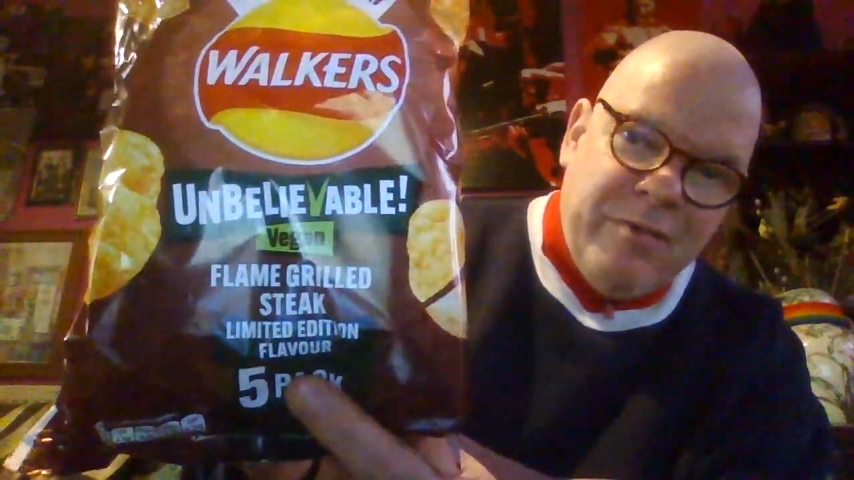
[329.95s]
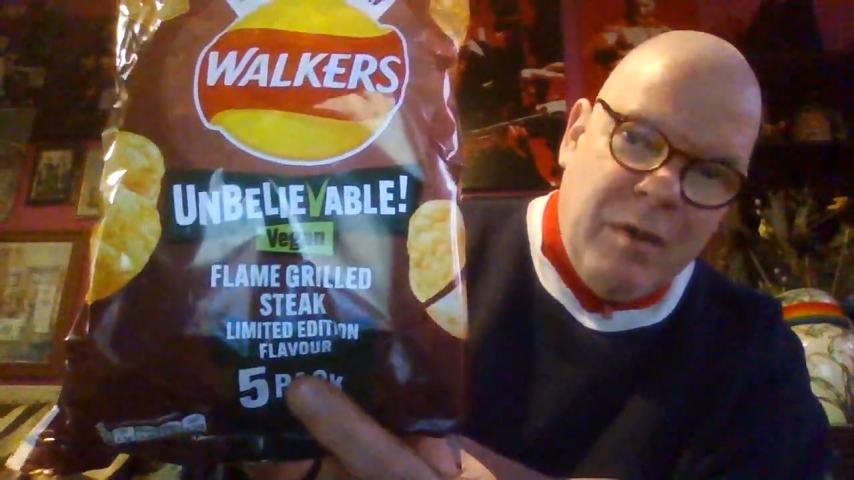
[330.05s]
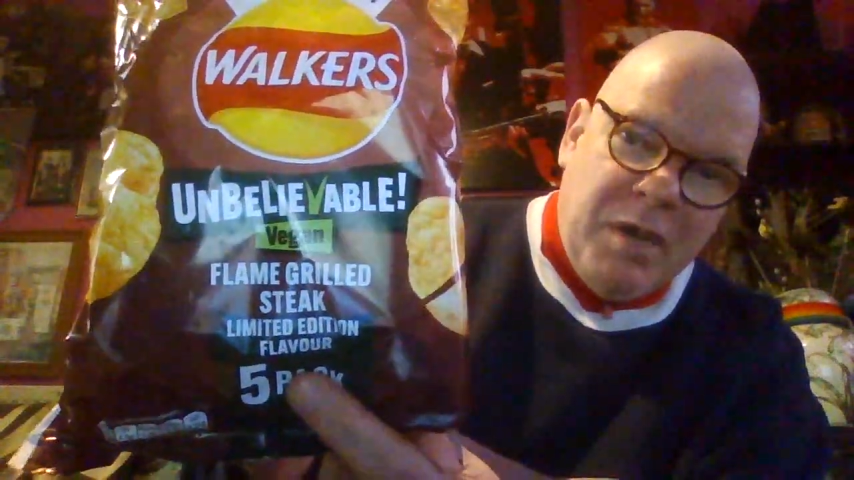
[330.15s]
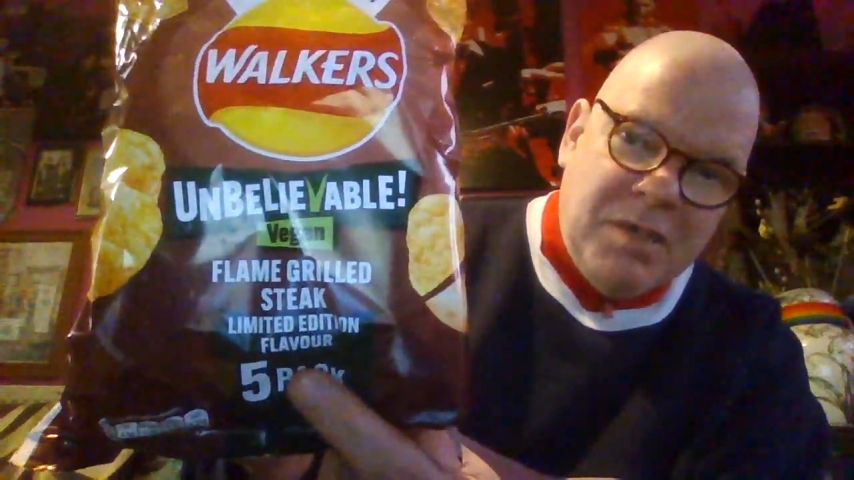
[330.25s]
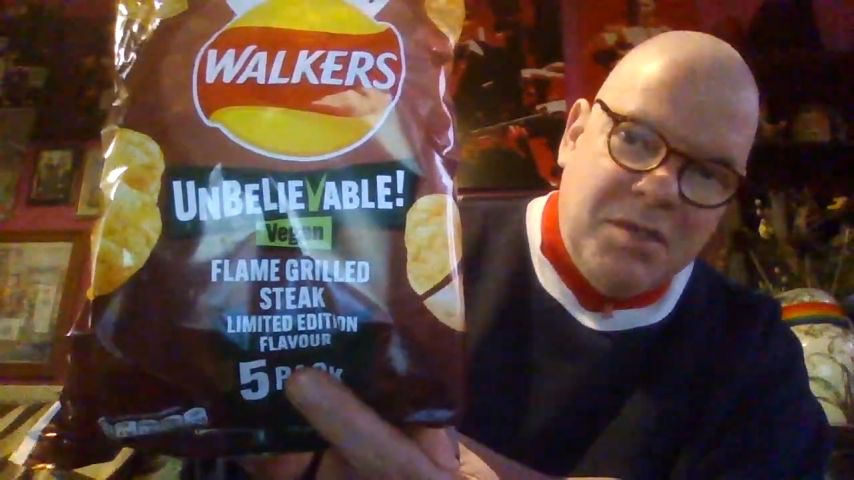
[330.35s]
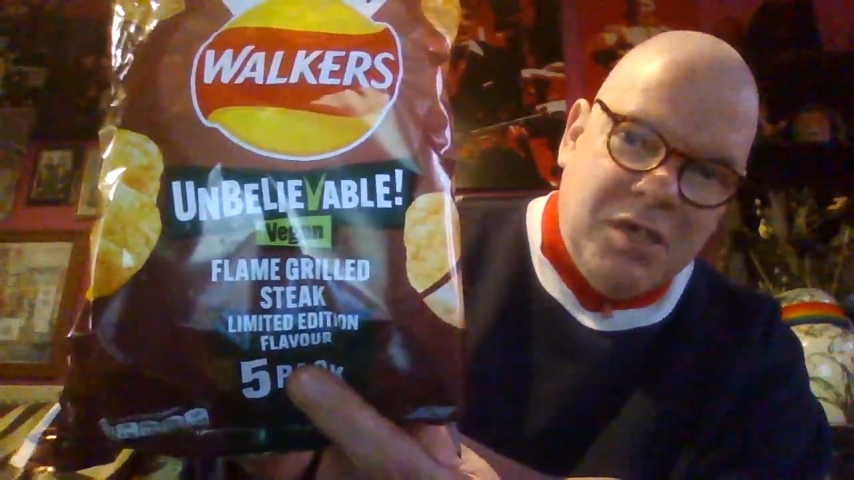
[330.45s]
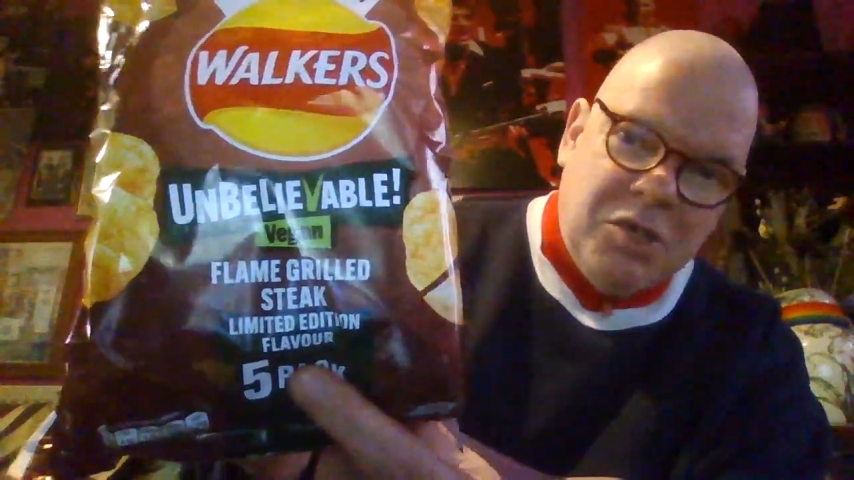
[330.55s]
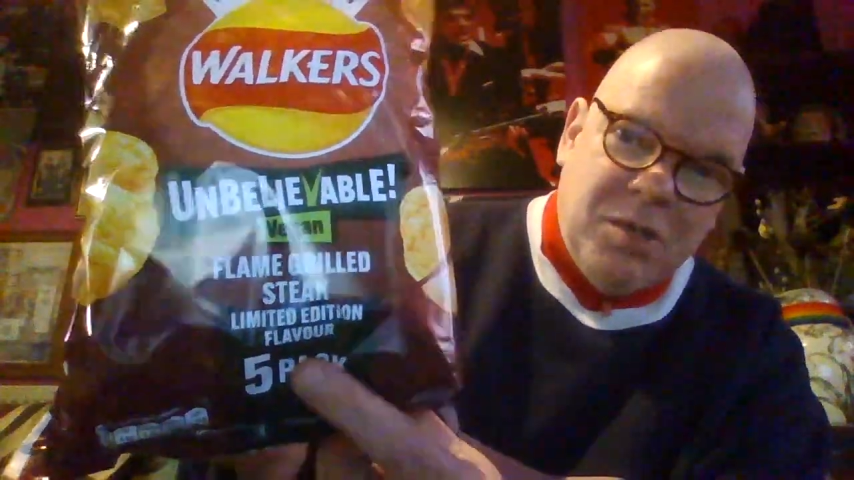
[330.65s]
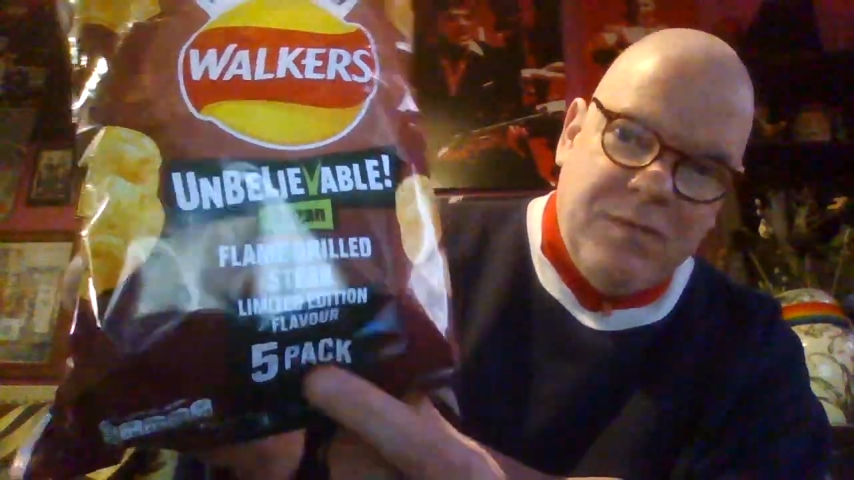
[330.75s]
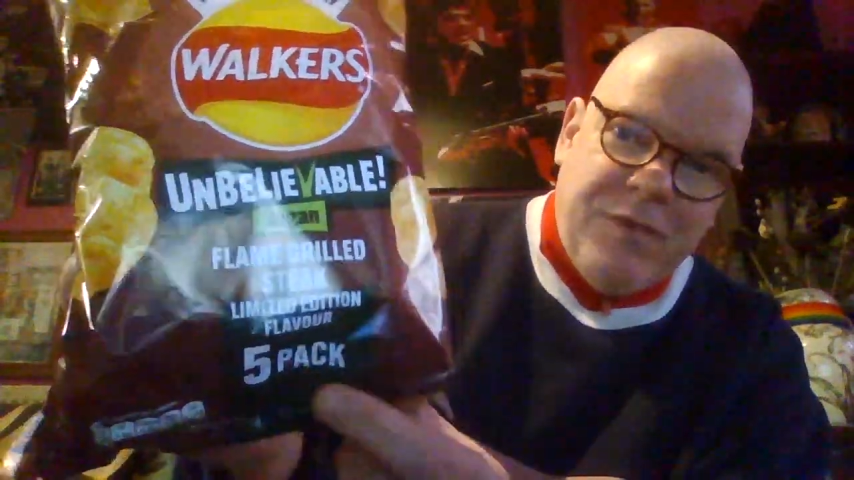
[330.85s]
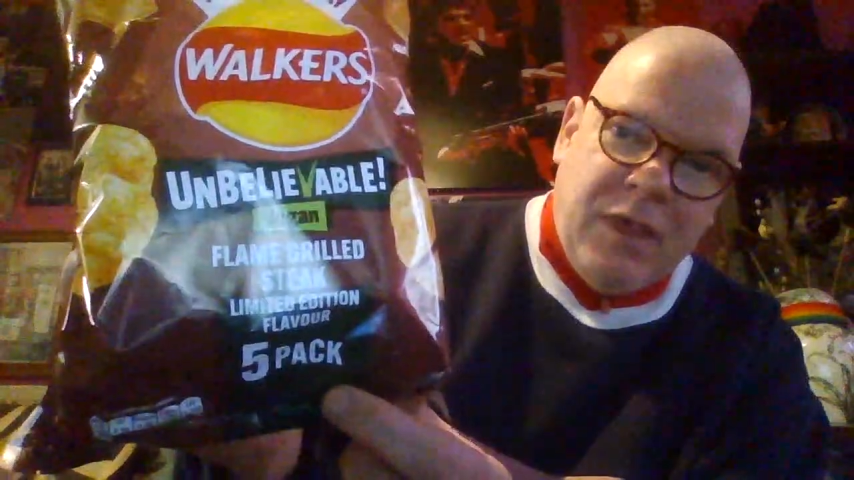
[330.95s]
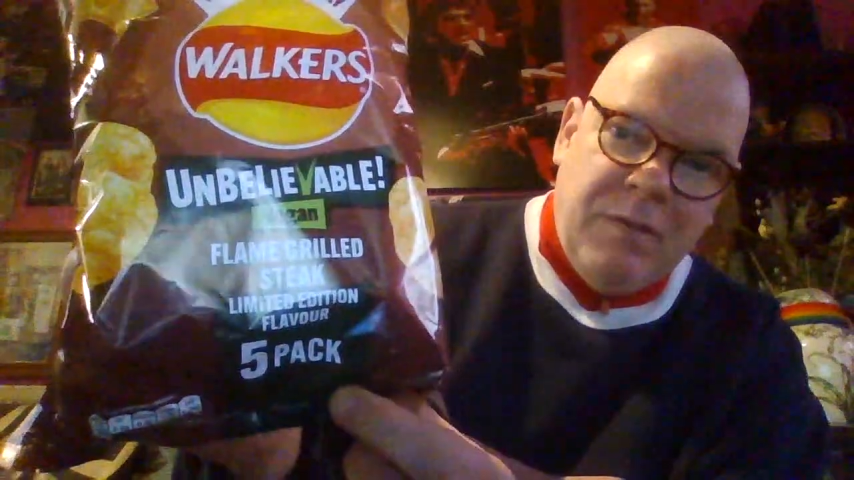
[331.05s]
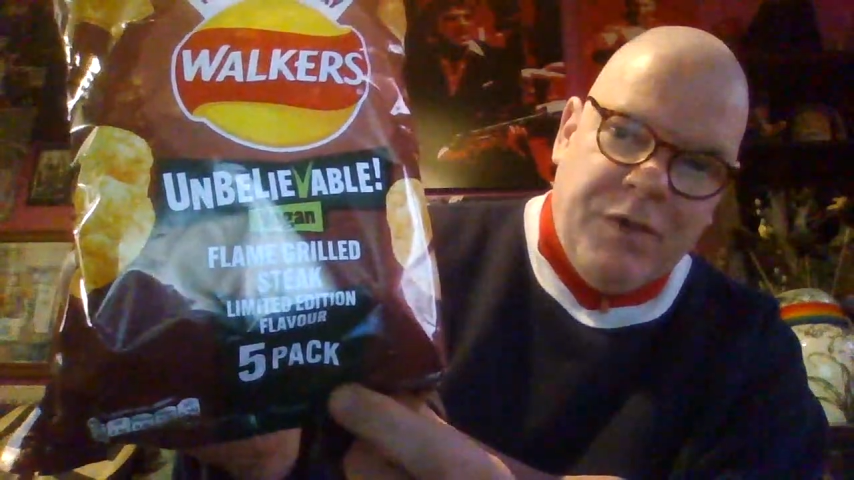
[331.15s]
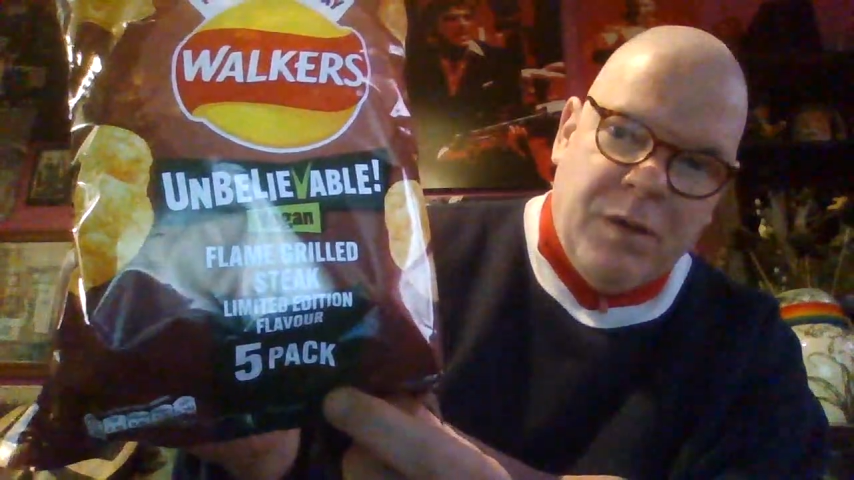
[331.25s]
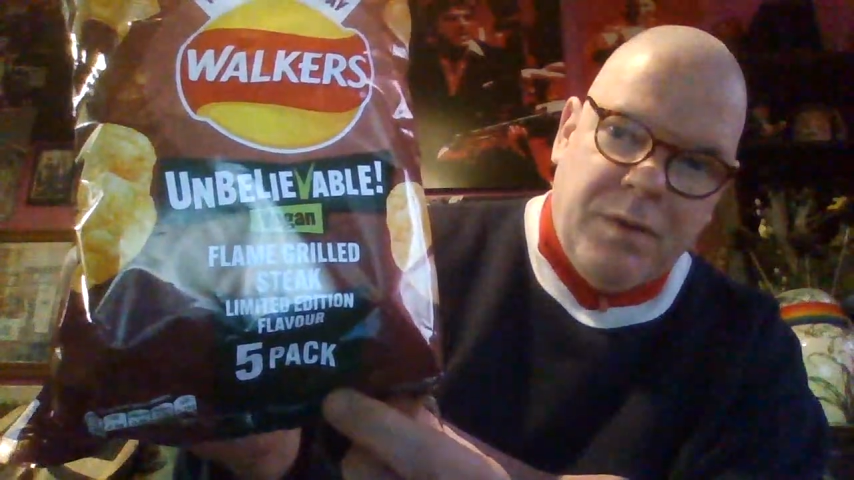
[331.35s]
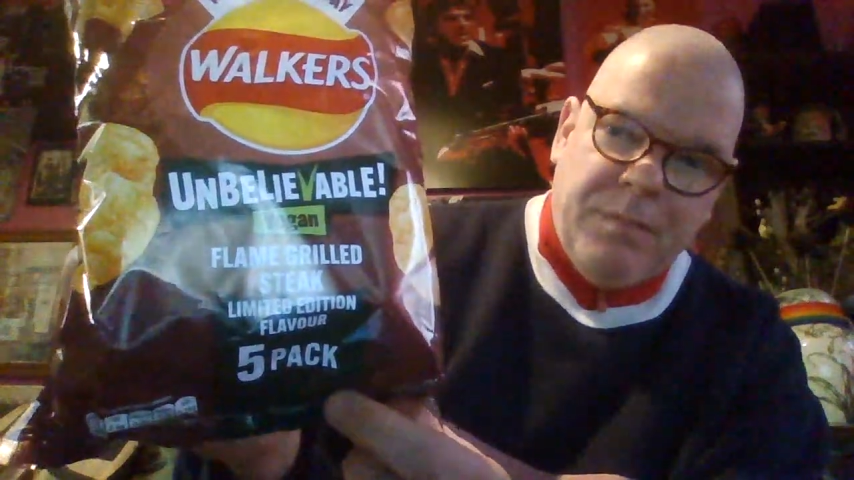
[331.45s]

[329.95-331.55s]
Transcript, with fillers: Limited edition flavour.